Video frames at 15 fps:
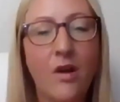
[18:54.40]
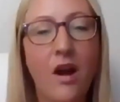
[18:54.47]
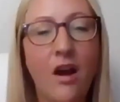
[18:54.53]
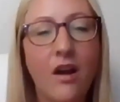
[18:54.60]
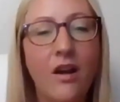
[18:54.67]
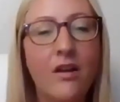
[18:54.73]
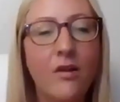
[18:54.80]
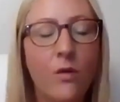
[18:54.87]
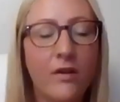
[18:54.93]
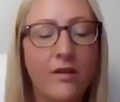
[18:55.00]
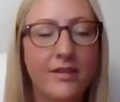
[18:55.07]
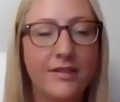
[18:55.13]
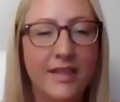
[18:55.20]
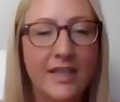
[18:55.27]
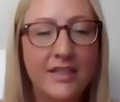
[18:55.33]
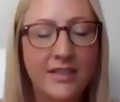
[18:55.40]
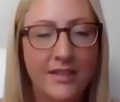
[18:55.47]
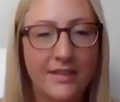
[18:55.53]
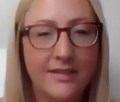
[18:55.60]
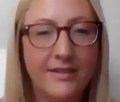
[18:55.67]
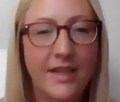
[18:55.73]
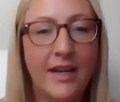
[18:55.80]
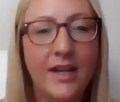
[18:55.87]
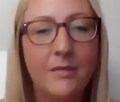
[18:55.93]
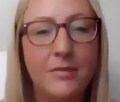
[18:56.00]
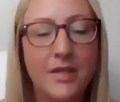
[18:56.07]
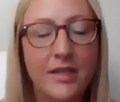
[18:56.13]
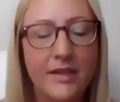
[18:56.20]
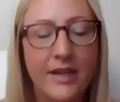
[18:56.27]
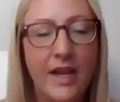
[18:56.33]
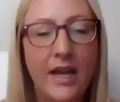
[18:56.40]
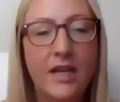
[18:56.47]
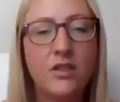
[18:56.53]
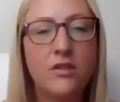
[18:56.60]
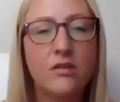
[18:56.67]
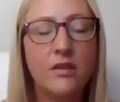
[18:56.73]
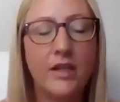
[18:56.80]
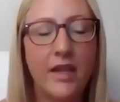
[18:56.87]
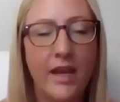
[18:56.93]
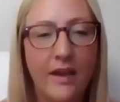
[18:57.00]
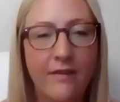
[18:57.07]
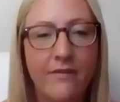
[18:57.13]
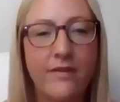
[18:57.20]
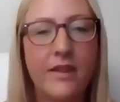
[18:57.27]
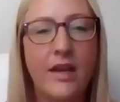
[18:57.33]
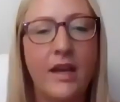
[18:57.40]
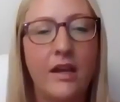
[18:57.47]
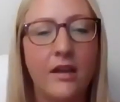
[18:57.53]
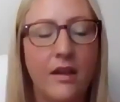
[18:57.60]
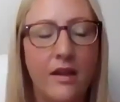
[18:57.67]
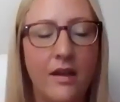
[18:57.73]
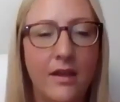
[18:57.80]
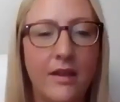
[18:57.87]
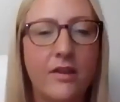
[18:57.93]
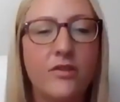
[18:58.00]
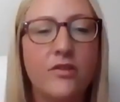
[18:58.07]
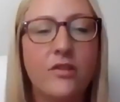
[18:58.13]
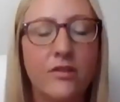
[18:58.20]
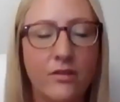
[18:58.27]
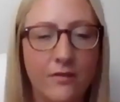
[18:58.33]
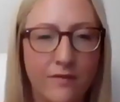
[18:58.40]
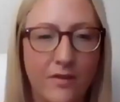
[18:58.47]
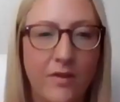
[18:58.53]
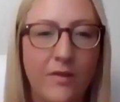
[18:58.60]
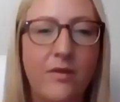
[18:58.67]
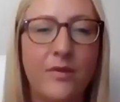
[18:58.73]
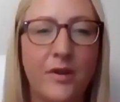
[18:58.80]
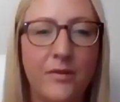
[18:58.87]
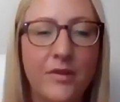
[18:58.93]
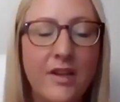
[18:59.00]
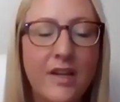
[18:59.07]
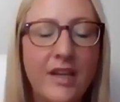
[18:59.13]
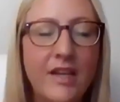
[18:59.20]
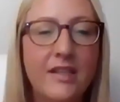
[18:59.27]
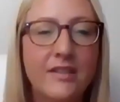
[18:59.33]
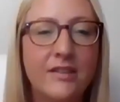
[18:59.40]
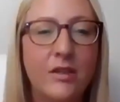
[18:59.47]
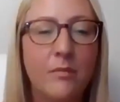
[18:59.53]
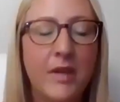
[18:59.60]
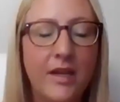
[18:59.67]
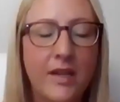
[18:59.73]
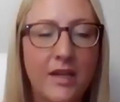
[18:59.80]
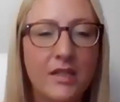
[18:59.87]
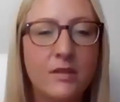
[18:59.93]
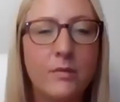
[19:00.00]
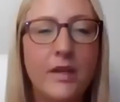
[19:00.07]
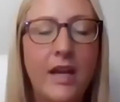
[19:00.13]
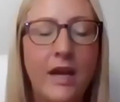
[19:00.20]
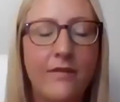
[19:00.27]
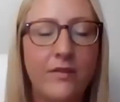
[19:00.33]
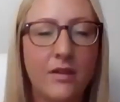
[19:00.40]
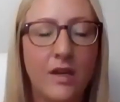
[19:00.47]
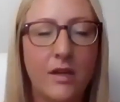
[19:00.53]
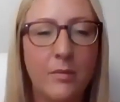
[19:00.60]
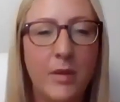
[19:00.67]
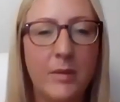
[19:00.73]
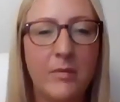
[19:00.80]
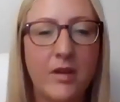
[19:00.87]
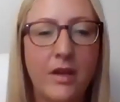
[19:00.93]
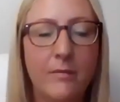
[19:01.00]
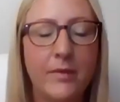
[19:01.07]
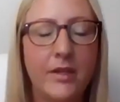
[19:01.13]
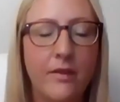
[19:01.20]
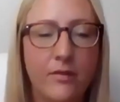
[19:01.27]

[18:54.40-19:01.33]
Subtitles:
our organization is set up to naturally have that internal flow through. So because we have a lot of people coming